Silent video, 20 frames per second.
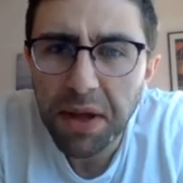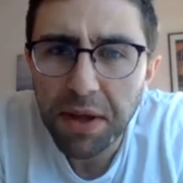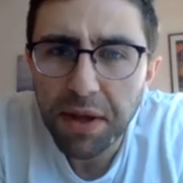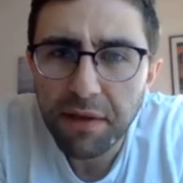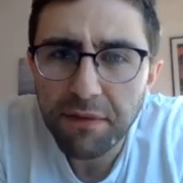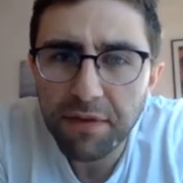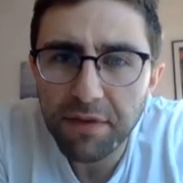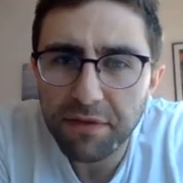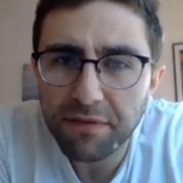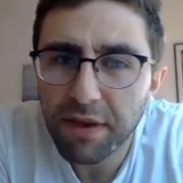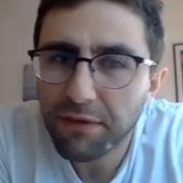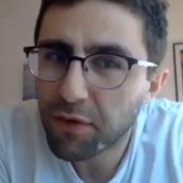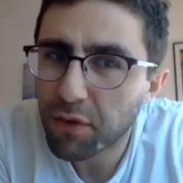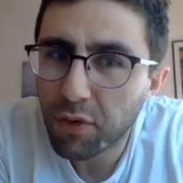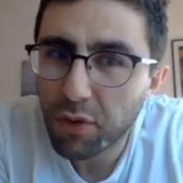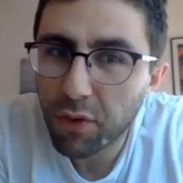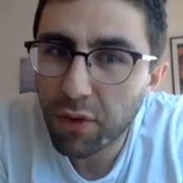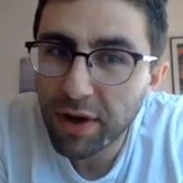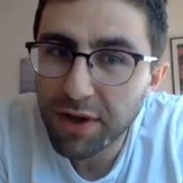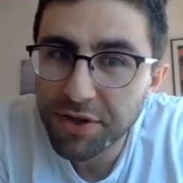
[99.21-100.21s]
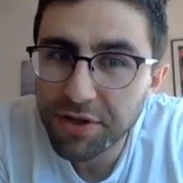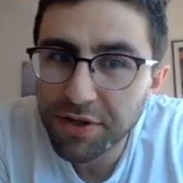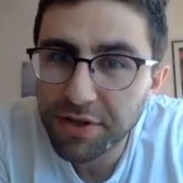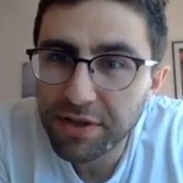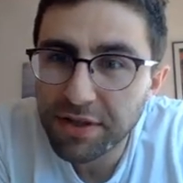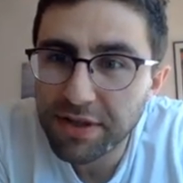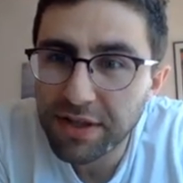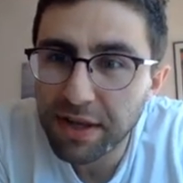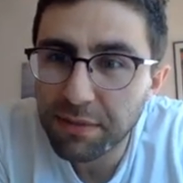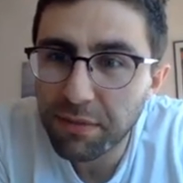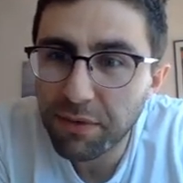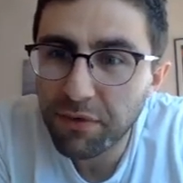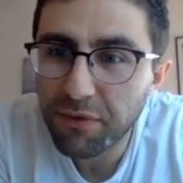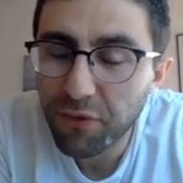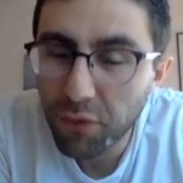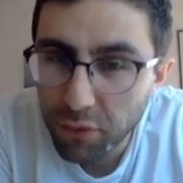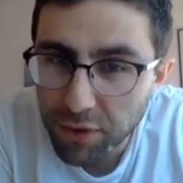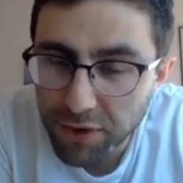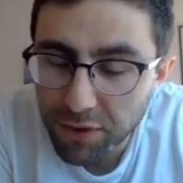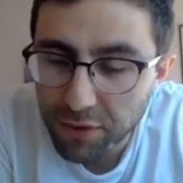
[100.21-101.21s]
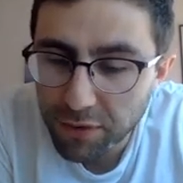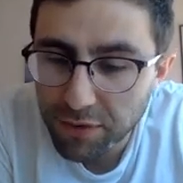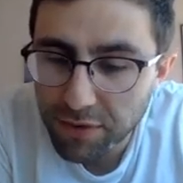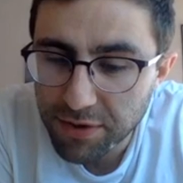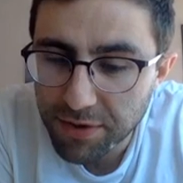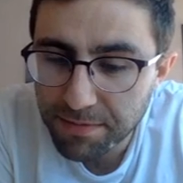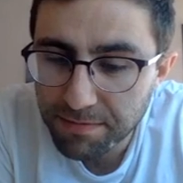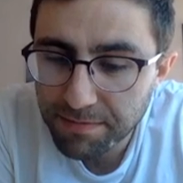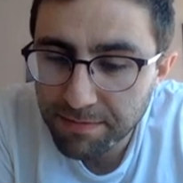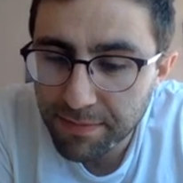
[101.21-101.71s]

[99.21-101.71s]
If there's difficult questions, send me photos.